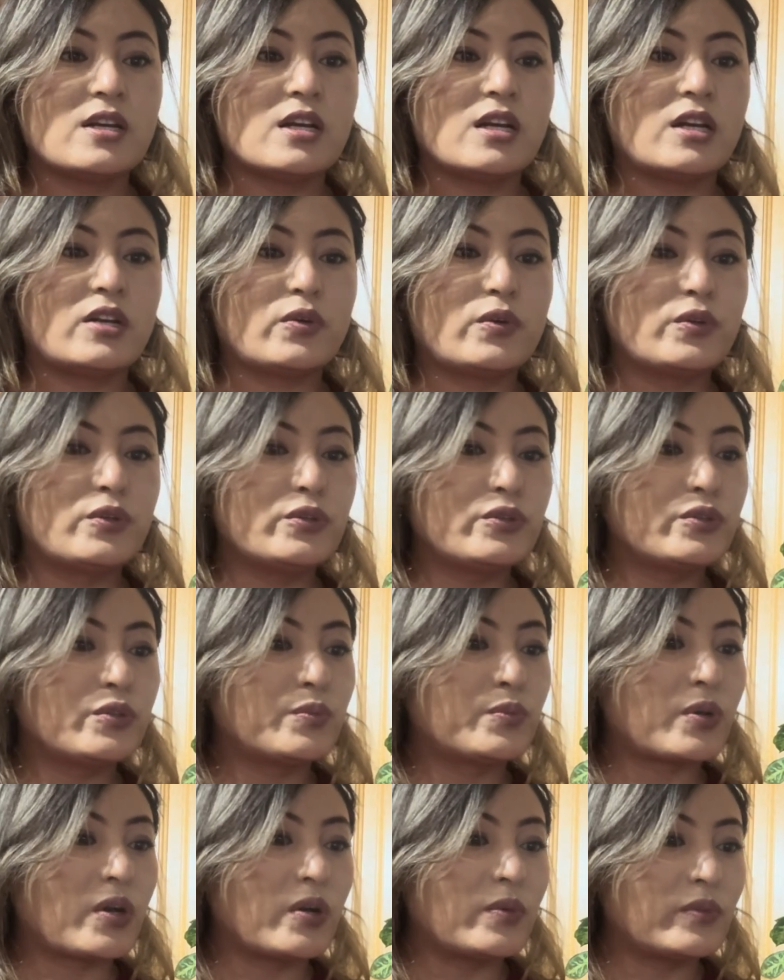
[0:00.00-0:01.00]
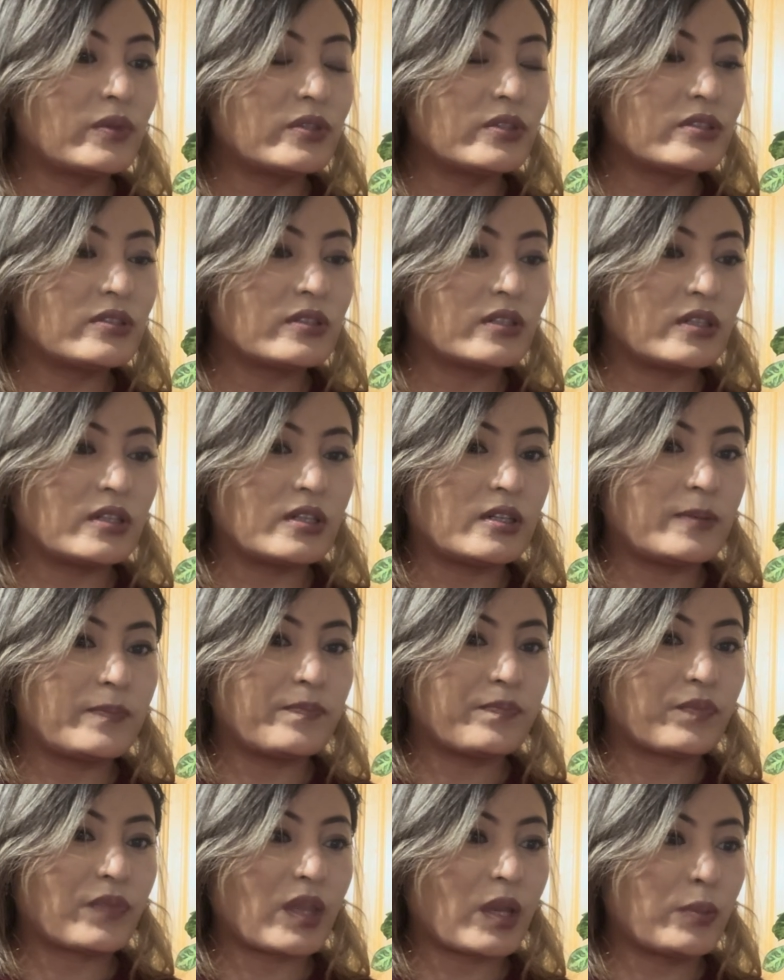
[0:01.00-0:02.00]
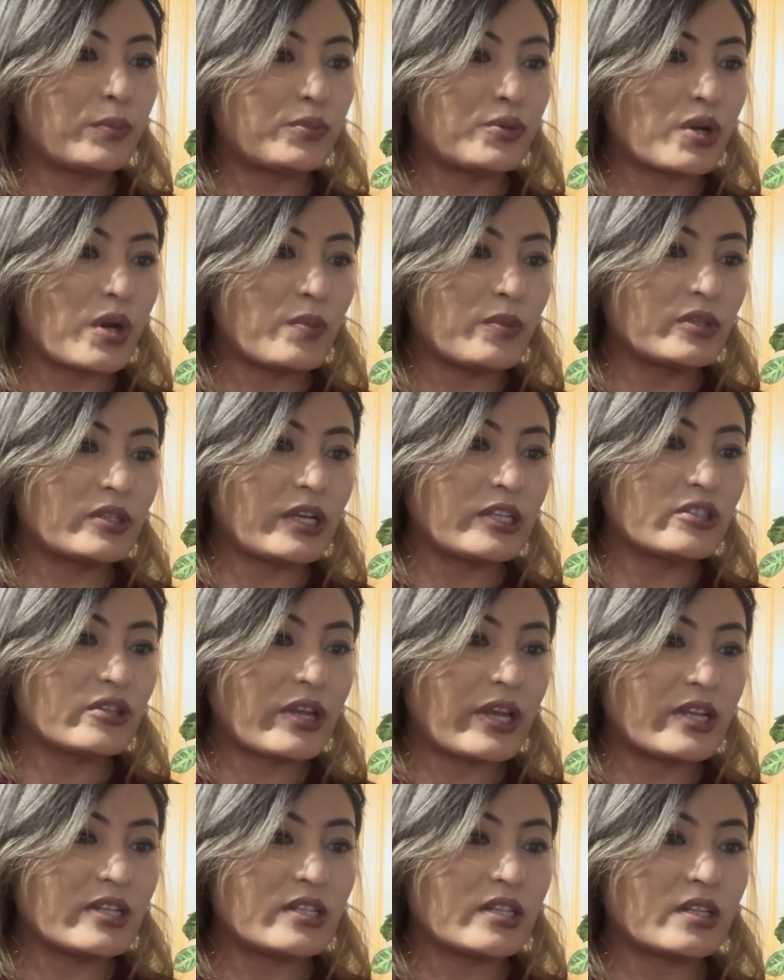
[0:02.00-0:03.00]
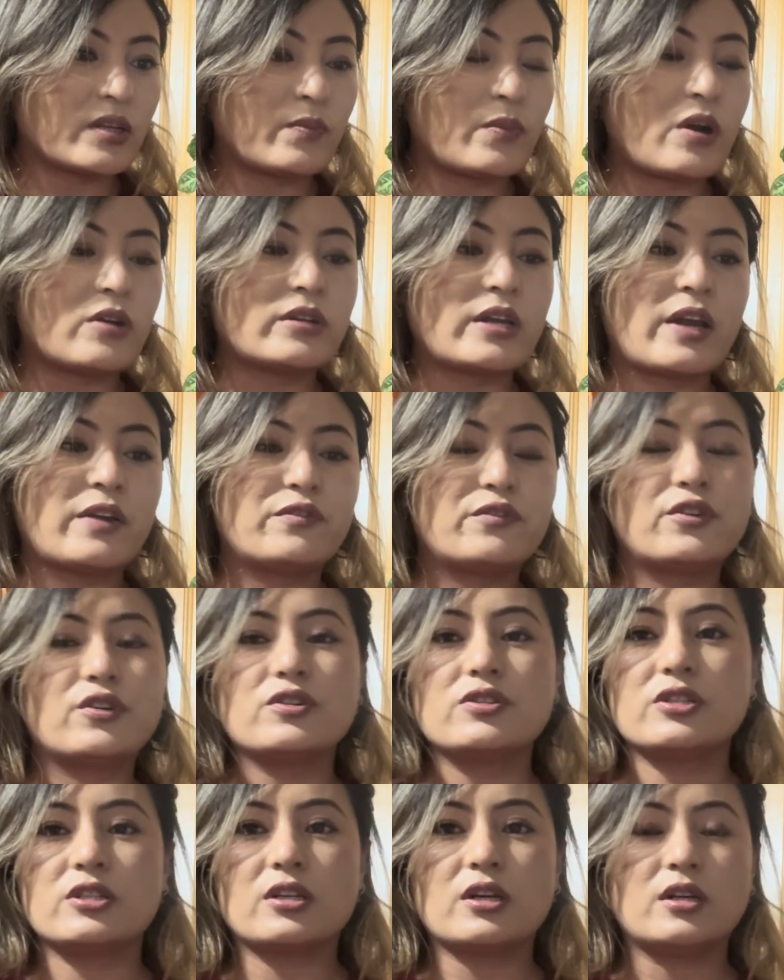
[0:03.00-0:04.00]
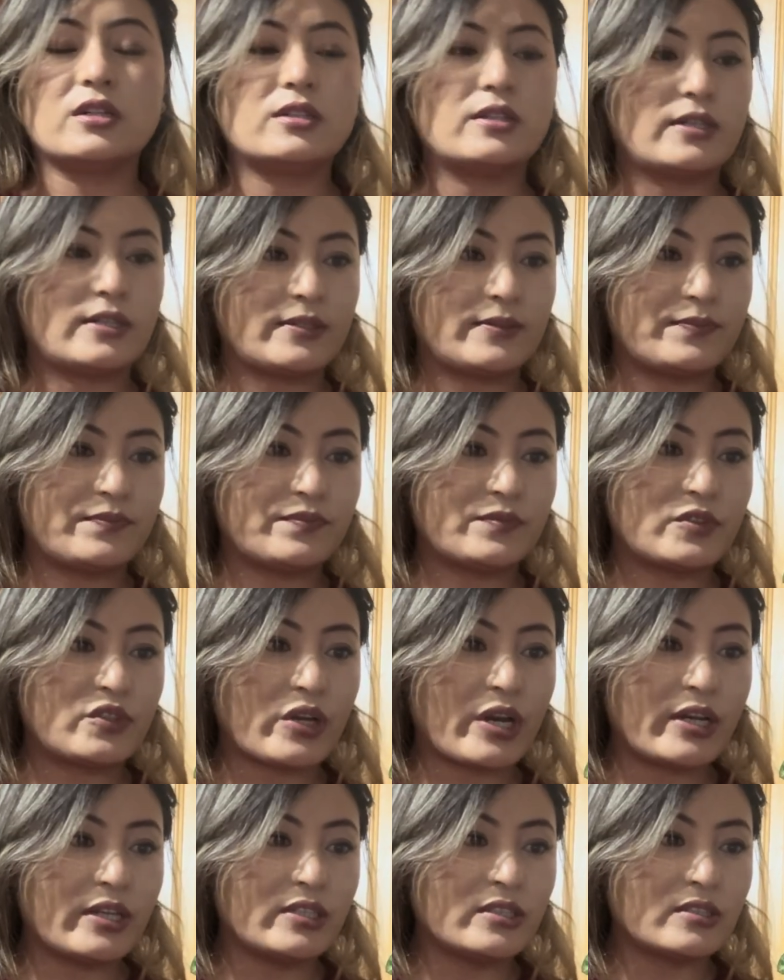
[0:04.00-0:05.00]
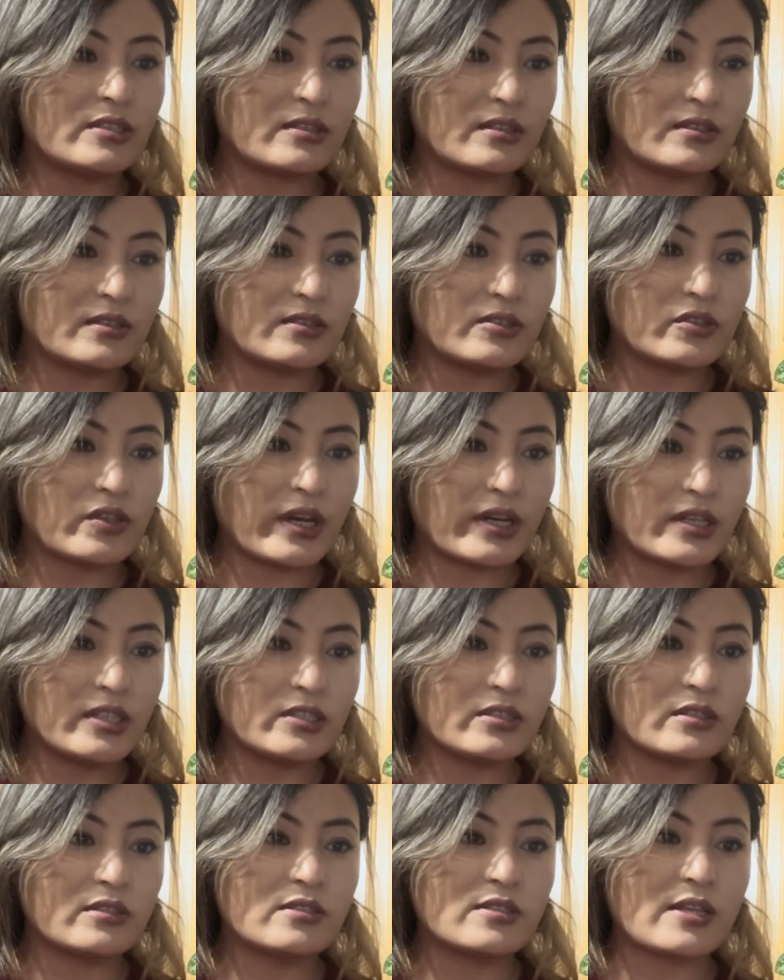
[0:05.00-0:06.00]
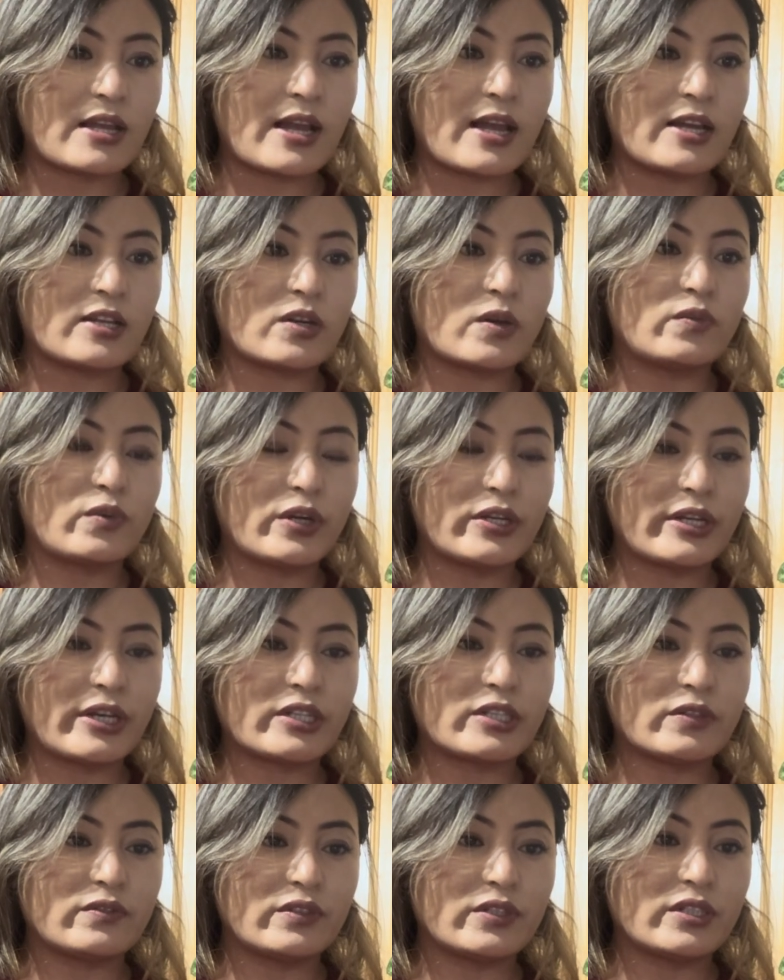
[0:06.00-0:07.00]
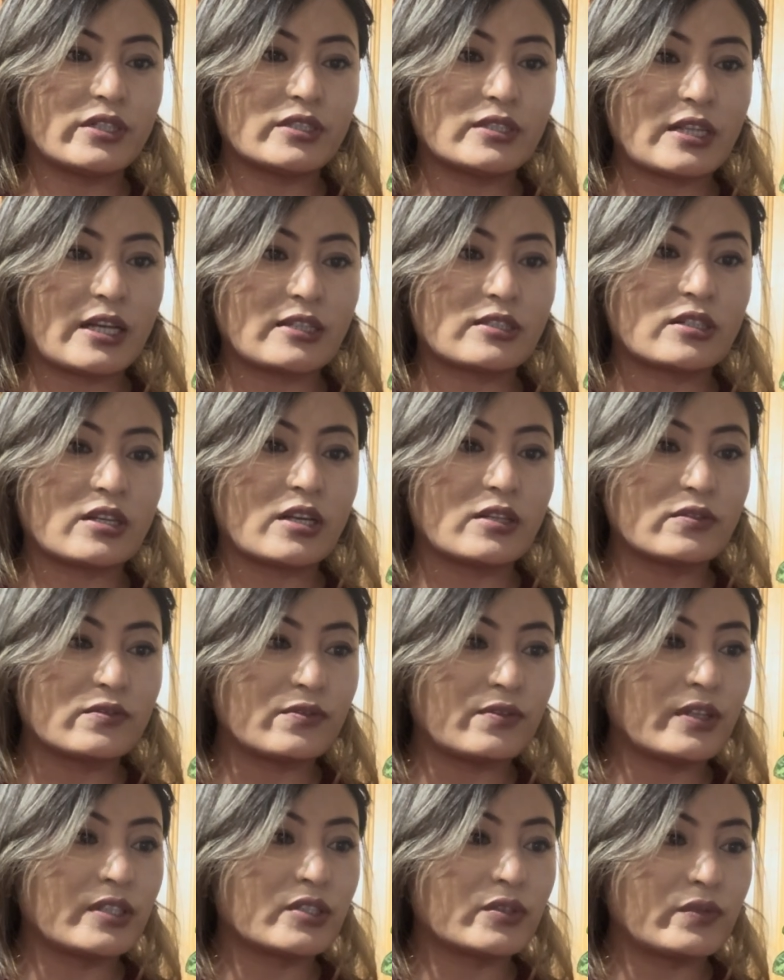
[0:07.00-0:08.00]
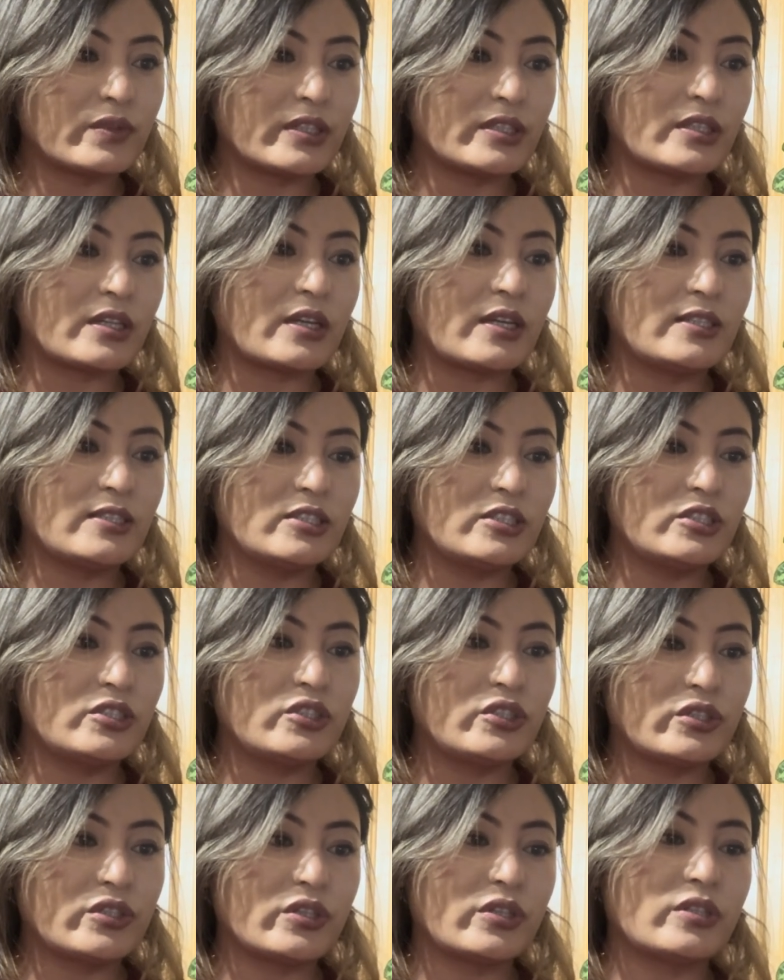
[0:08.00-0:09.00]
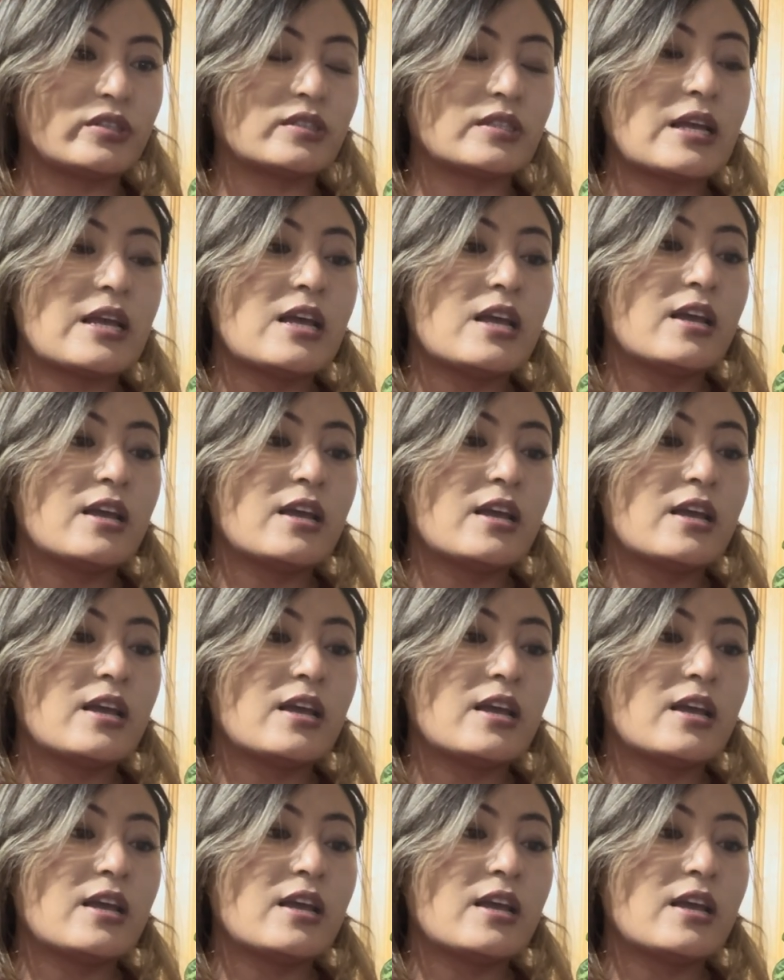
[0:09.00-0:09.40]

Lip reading: Uluru, promote education about Aboriginal traditions, and avoid activities that conflict with indigenous